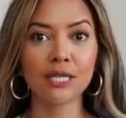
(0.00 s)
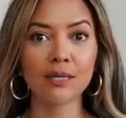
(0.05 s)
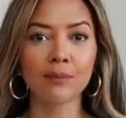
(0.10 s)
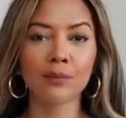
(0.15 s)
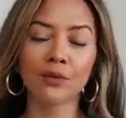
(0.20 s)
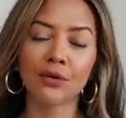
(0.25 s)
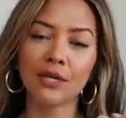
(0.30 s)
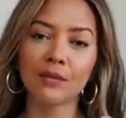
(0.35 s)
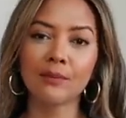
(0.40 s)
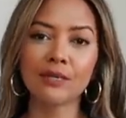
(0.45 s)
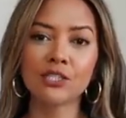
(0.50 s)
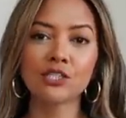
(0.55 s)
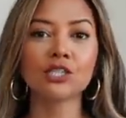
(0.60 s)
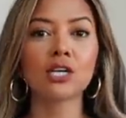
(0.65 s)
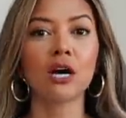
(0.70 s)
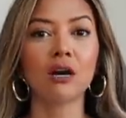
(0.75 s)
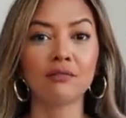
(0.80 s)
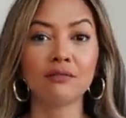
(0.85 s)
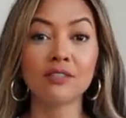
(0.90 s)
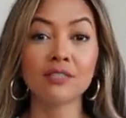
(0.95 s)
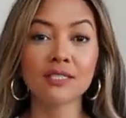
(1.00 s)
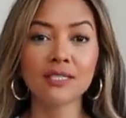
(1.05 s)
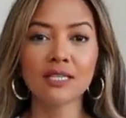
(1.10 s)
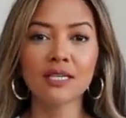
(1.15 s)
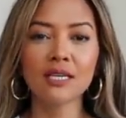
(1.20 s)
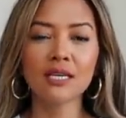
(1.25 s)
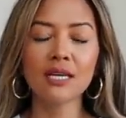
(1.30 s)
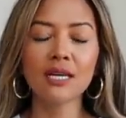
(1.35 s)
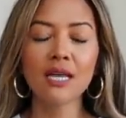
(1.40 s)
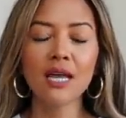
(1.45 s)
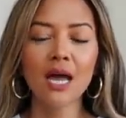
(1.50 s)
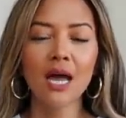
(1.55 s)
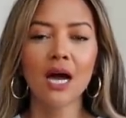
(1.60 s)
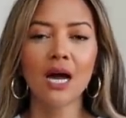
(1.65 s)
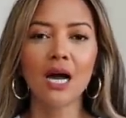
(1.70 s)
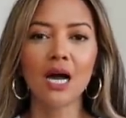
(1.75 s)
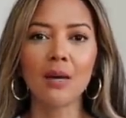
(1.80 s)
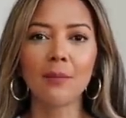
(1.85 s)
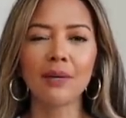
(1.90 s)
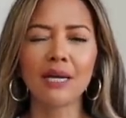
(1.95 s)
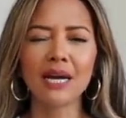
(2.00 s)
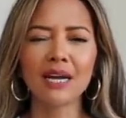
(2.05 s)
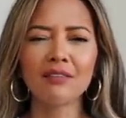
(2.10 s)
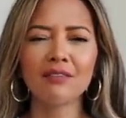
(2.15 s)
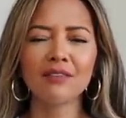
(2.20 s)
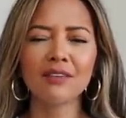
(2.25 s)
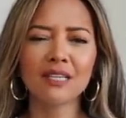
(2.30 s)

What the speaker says: It pretty much covers it, and I